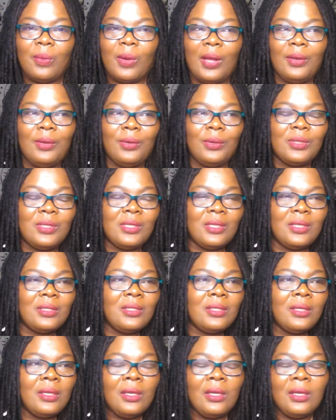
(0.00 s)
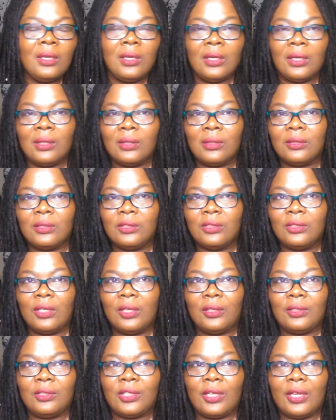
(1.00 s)
I know since
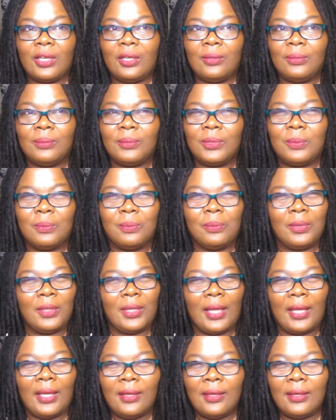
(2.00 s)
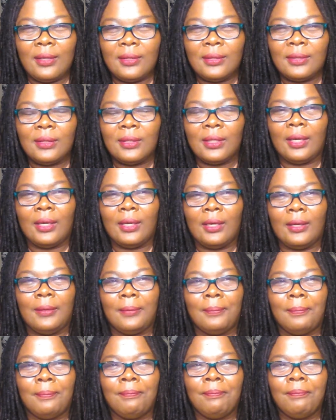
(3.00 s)
James Blake,
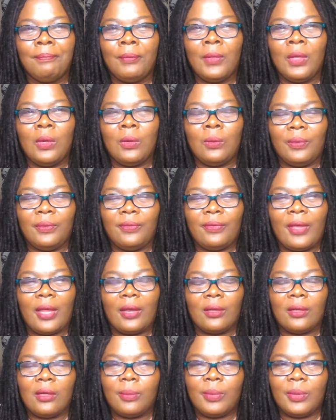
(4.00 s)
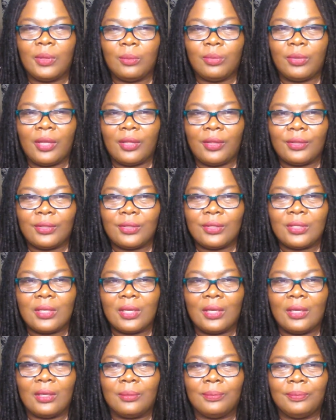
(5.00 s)
we've had a couple of brothers
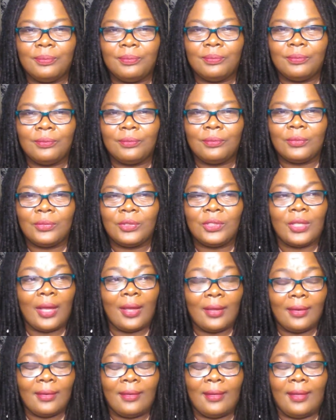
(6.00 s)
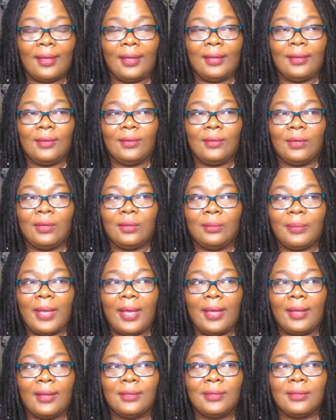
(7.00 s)
shot, and
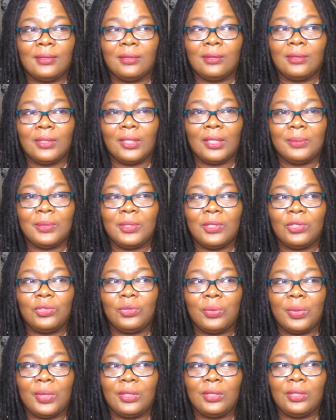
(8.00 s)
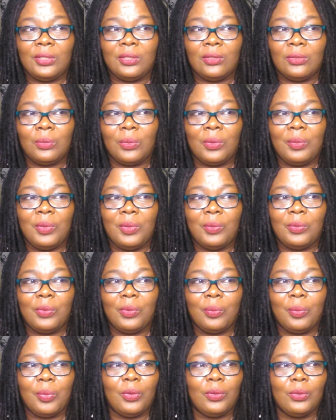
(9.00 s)
had some situations where people
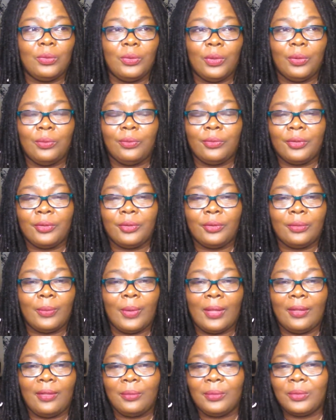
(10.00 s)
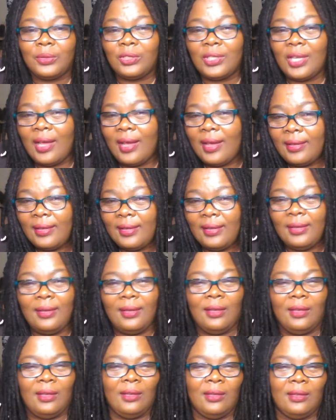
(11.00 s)
were pulled over while they were
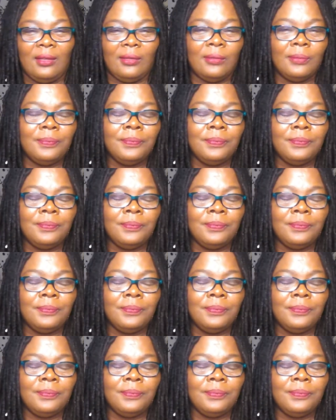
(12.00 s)
jogging, and